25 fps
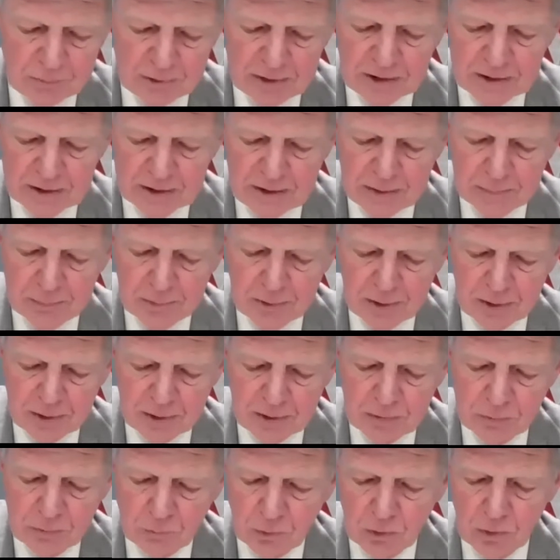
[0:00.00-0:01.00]
Majesty
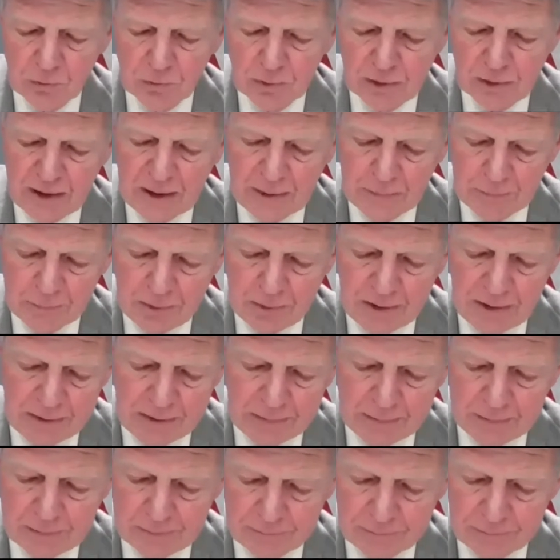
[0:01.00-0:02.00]
Park Road campaign.